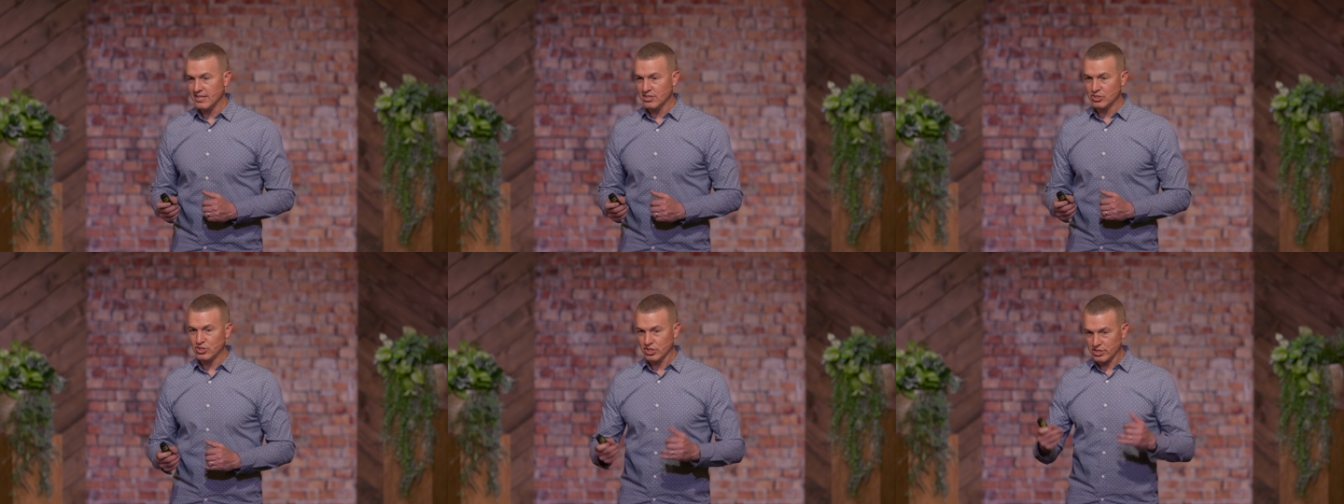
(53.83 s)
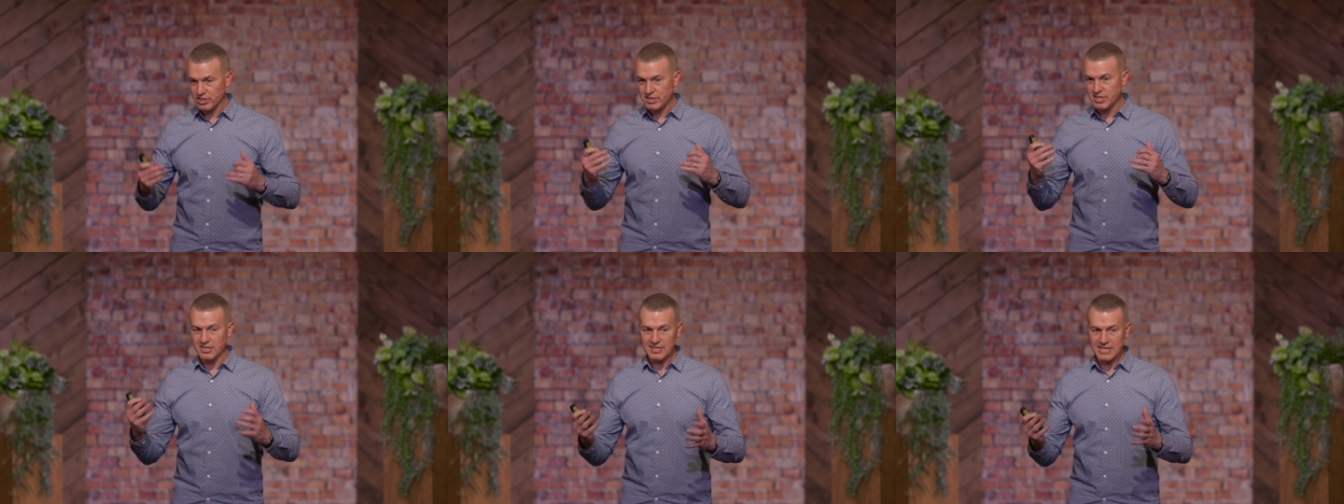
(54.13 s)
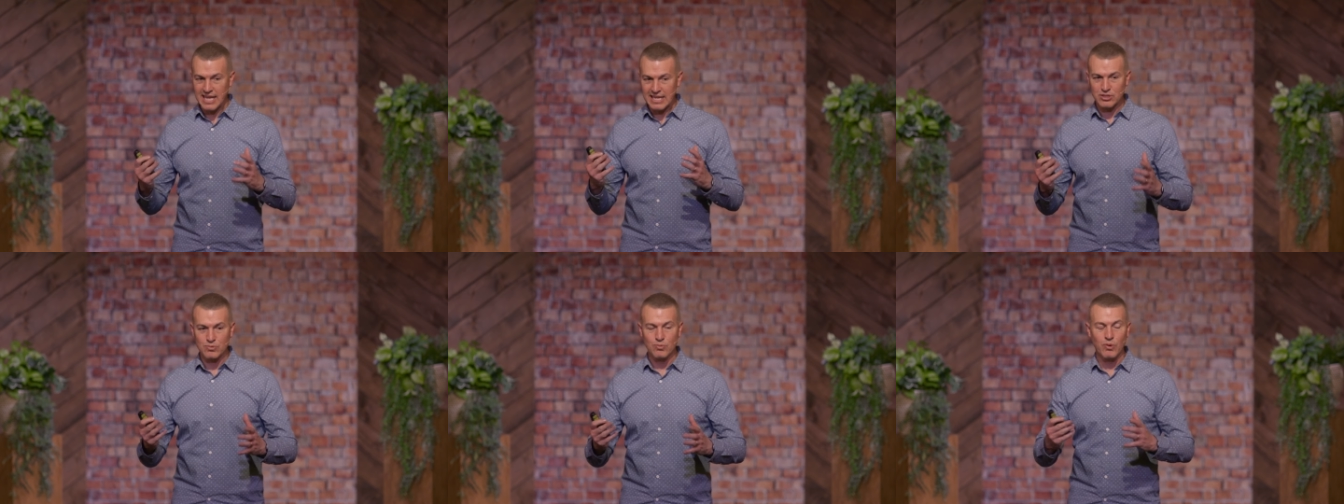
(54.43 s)
It's just that
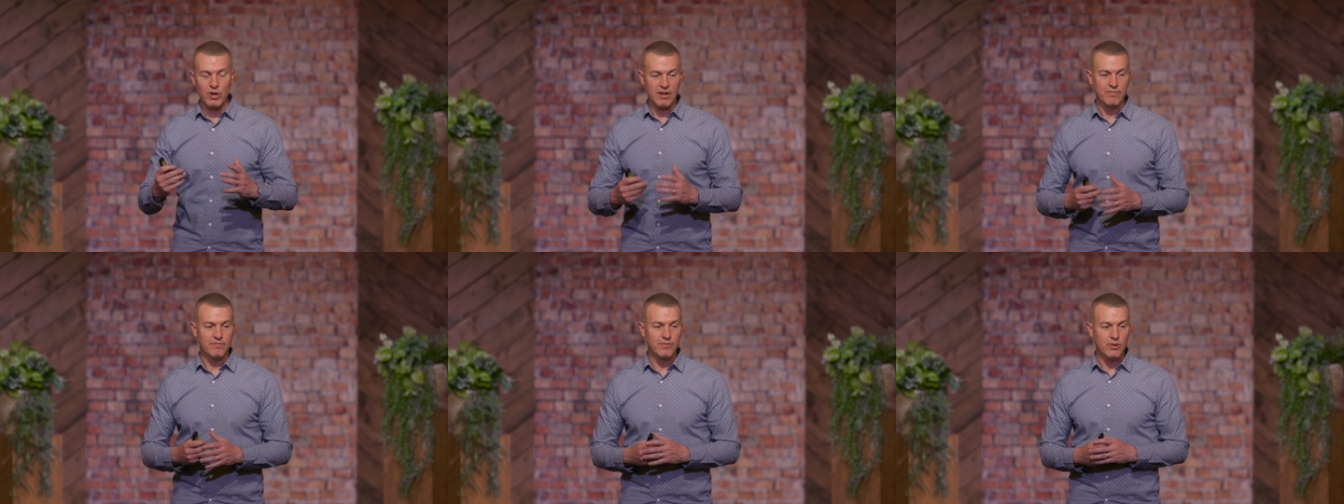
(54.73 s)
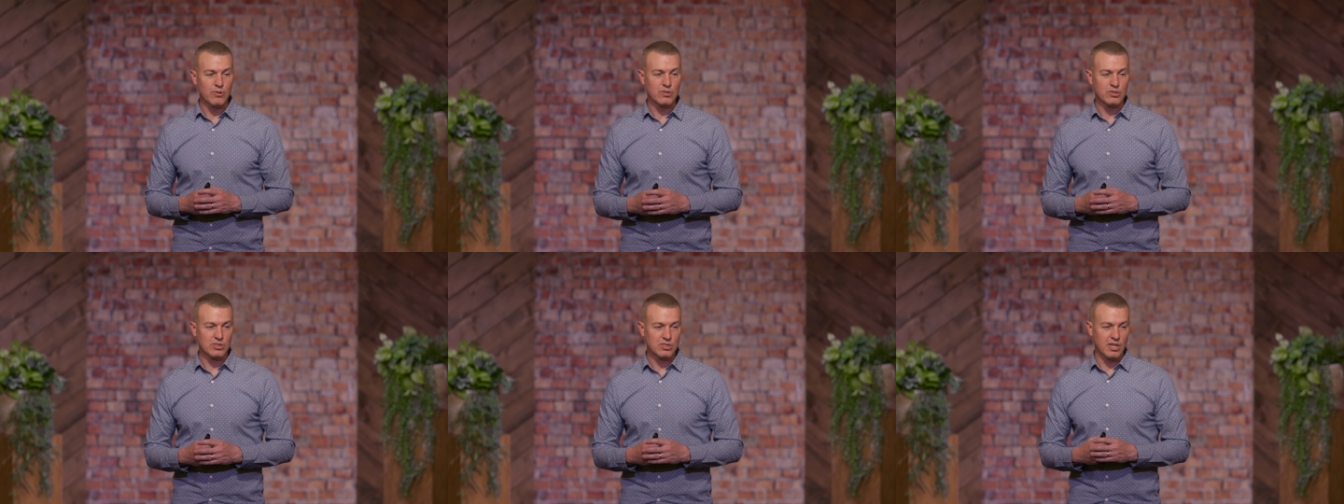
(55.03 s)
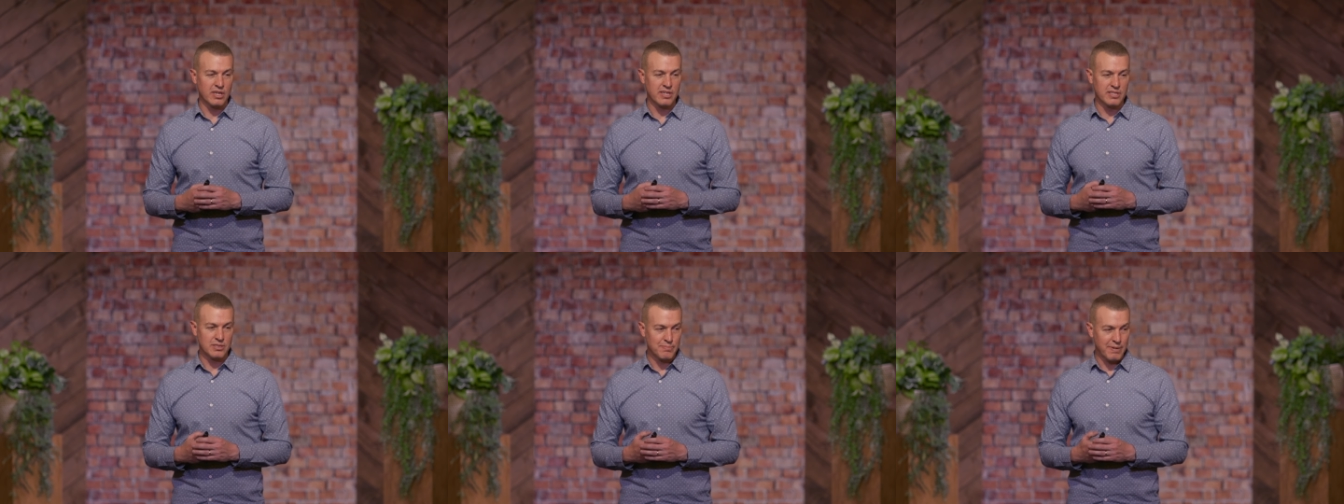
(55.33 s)
that's what I'm focused
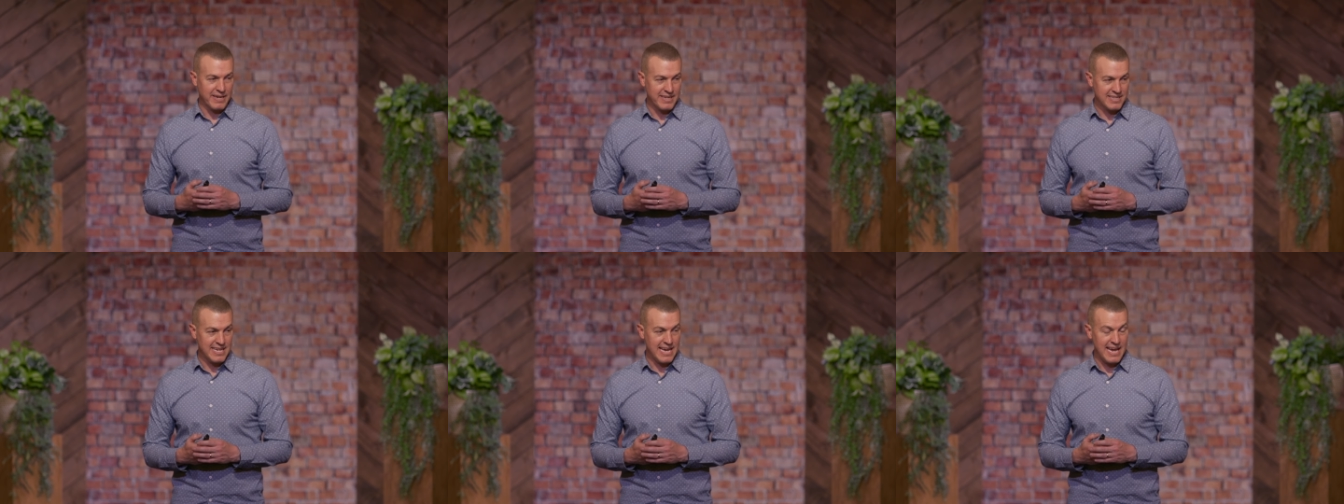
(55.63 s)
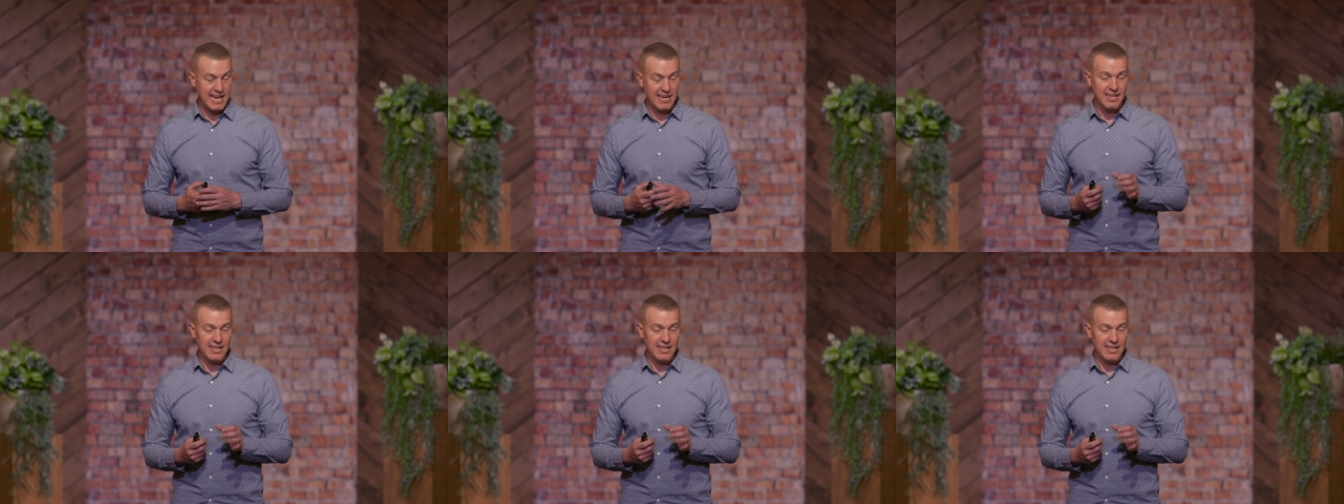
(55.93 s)
on is my dad.